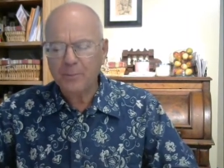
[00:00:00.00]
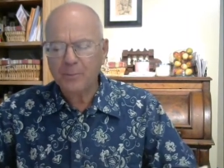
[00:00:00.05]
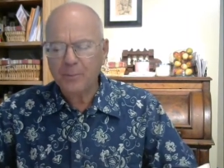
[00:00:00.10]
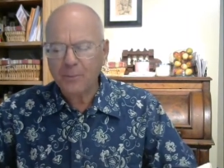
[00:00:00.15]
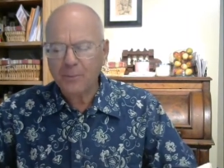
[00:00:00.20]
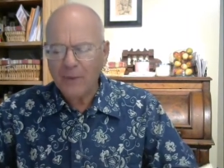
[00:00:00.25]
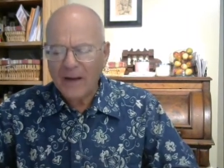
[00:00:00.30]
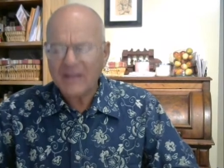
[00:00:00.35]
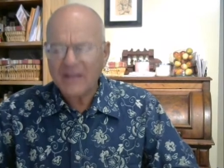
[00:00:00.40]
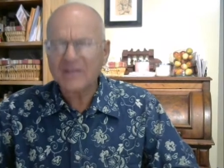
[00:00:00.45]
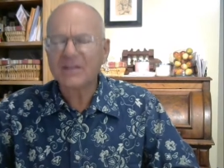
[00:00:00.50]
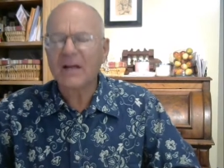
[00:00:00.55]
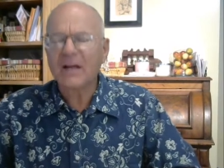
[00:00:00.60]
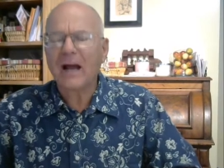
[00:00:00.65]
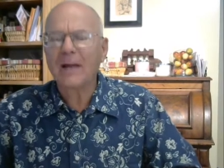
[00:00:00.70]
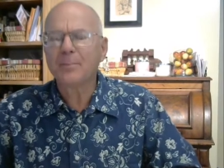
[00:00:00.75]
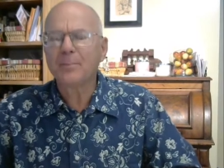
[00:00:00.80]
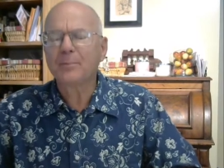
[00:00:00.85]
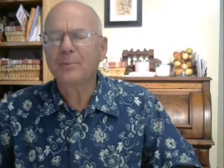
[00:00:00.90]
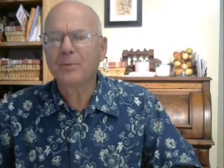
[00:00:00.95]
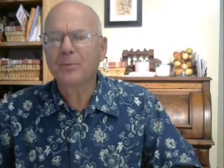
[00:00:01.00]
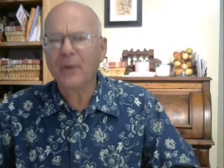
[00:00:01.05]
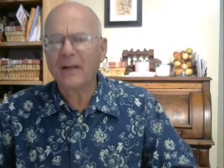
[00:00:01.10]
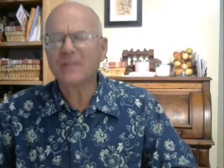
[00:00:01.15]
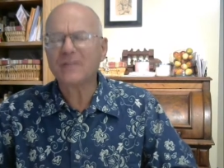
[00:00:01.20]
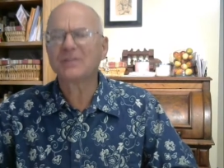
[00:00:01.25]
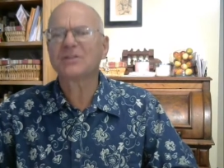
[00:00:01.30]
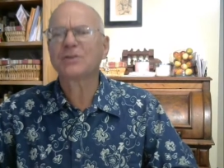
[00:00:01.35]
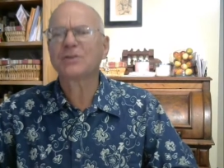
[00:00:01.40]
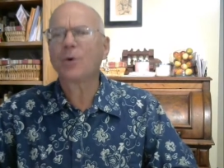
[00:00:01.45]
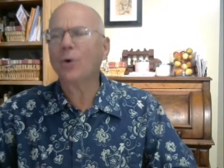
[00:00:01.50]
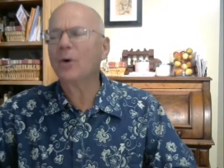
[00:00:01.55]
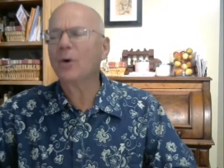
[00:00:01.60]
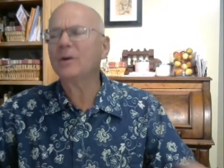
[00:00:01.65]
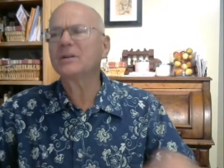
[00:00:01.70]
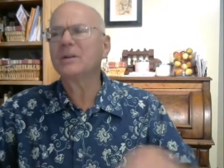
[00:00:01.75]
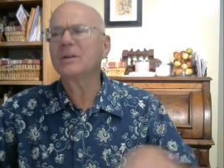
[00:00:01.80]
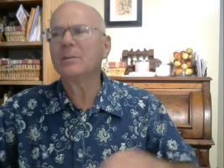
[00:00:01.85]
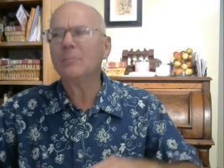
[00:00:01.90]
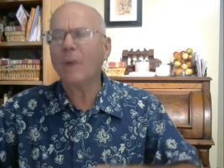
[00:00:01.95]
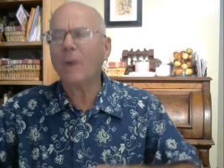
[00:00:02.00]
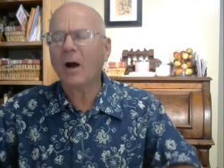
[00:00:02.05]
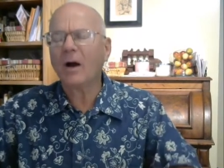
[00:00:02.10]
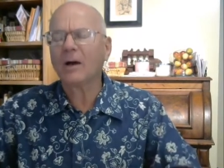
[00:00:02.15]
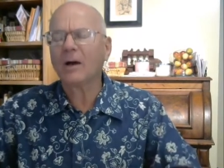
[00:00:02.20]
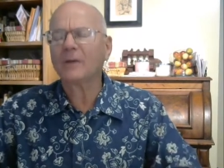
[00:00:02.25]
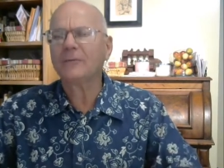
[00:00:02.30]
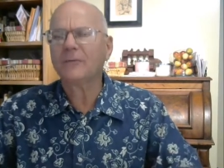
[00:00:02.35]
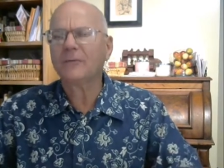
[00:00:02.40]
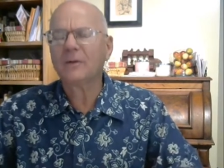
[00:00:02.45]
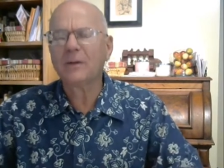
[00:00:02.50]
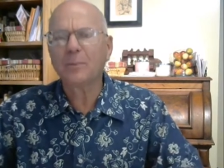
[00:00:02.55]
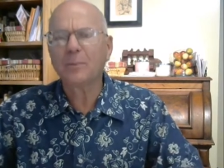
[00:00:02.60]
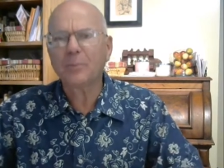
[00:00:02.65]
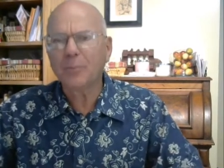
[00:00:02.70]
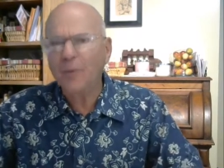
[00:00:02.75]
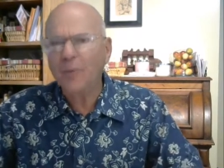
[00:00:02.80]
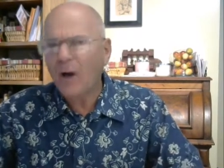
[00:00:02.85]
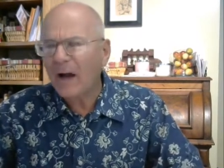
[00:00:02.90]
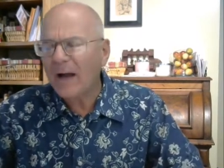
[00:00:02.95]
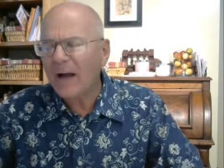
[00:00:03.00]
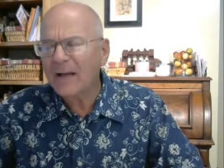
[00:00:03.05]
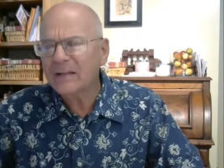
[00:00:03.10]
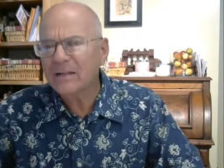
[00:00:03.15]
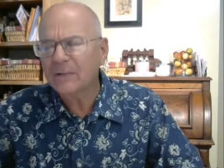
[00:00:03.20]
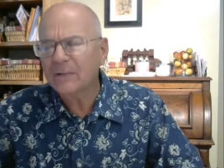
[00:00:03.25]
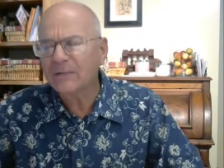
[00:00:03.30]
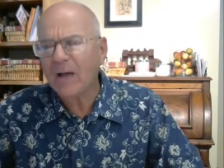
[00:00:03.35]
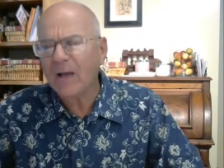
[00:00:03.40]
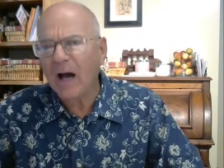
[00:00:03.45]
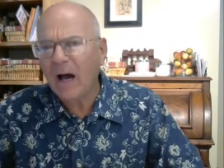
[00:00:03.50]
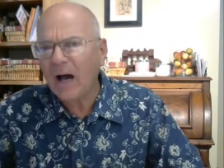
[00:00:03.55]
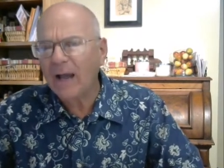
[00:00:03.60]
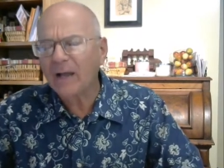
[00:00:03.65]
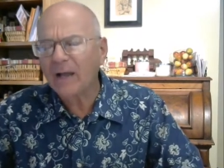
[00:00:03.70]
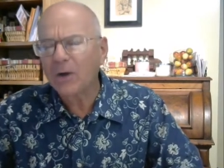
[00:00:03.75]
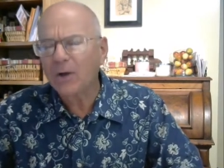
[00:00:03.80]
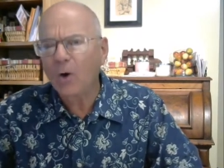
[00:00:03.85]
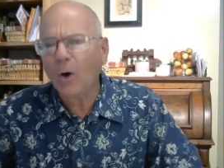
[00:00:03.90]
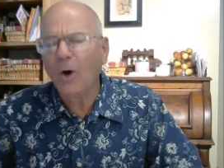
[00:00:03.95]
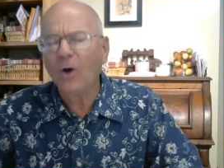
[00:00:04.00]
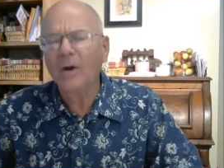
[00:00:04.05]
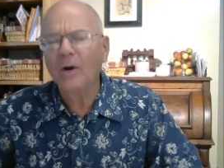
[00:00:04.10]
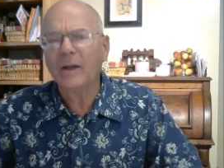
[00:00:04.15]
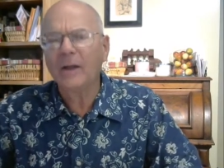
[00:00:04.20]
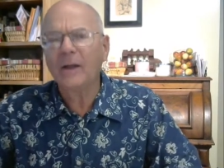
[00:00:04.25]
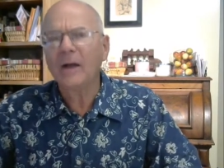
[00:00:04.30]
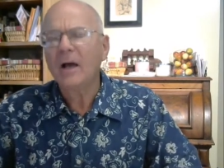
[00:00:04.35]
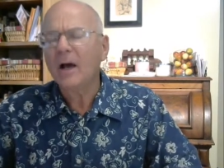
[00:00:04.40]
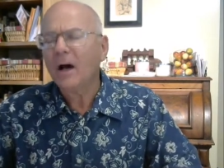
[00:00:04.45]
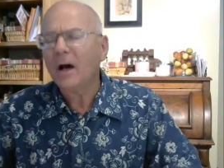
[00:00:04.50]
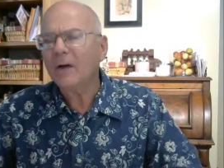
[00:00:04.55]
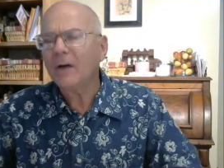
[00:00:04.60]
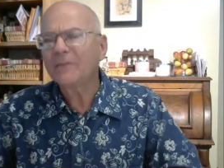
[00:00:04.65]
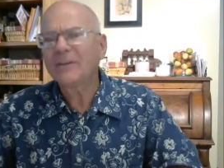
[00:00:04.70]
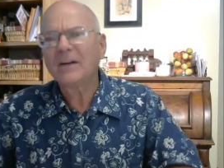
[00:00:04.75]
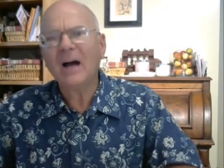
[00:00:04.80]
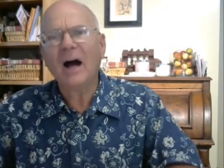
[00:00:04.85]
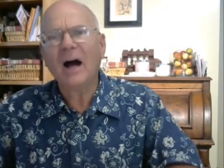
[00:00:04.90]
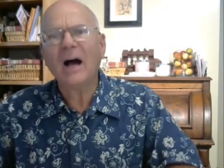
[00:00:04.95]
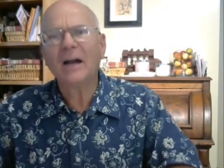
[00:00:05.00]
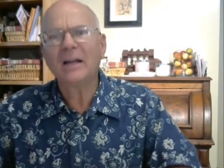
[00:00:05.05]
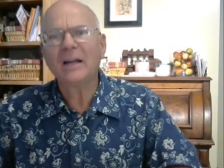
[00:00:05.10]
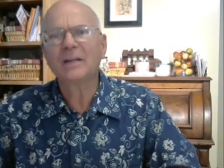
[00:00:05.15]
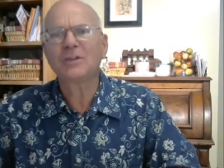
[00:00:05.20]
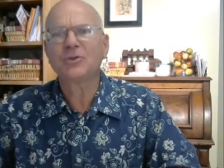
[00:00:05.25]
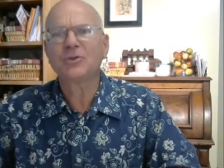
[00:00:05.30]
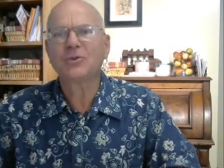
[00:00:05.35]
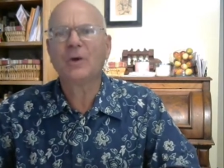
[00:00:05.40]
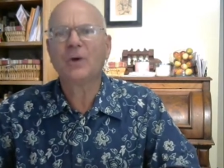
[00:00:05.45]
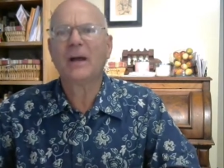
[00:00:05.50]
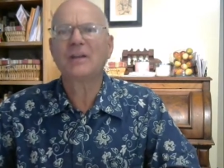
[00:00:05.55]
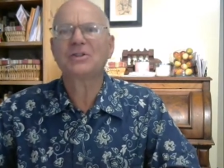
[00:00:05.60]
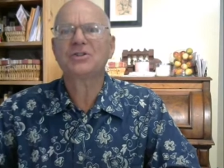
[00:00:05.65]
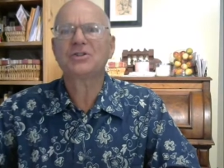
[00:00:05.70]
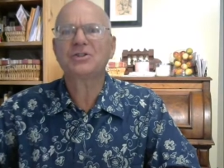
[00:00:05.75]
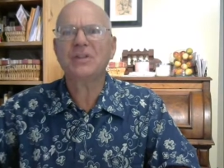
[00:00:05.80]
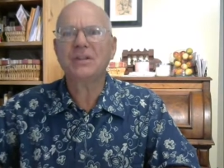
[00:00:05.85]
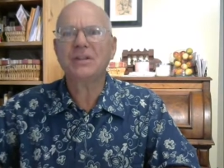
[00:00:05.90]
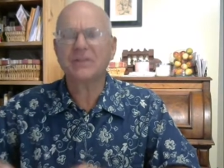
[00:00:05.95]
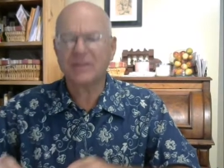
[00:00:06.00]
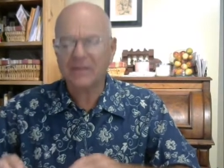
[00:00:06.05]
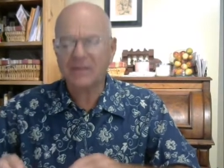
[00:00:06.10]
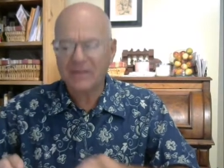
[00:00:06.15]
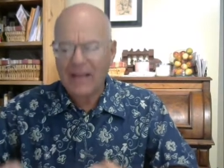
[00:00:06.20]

press I press toward the mark for the prize of the high calling of God in Christ Jesus.